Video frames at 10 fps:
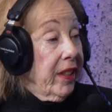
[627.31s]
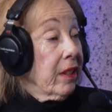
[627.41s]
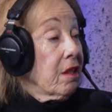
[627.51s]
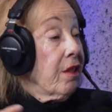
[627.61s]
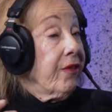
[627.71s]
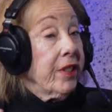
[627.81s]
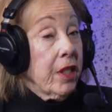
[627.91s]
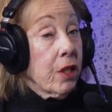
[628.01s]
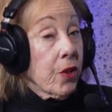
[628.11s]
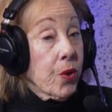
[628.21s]
in a different
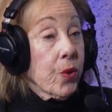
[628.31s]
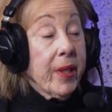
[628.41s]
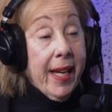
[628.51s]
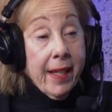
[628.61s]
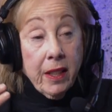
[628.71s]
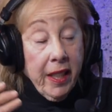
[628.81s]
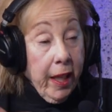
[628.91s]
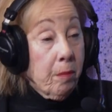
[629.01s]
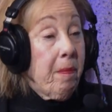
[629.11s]
industry, and again,